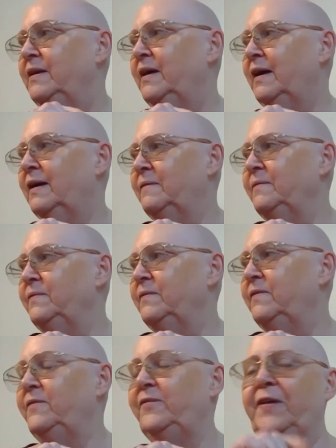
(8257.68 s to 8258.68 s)
uh,
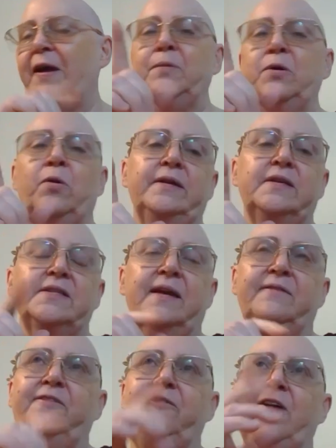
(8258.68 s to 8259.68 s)
Femqua, you
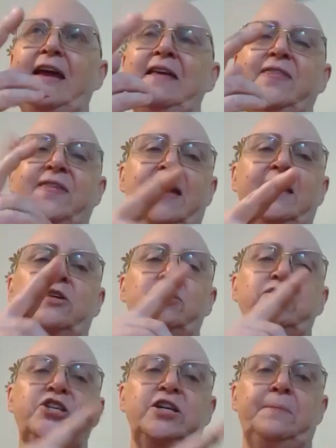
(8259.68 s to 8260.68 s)
say faith,
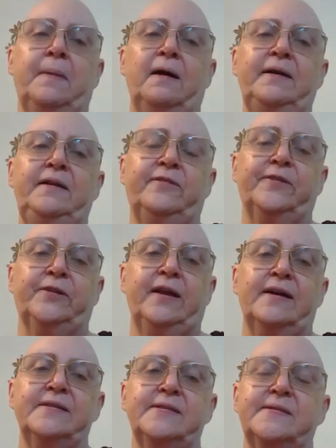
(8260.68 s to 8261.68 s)
energy,
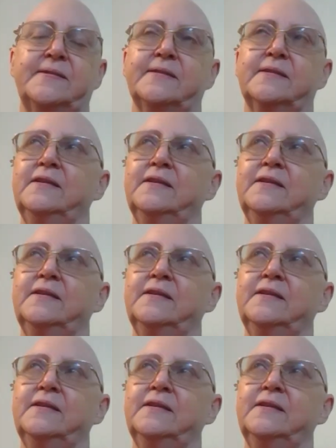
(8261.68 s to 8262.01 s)
mindfulness,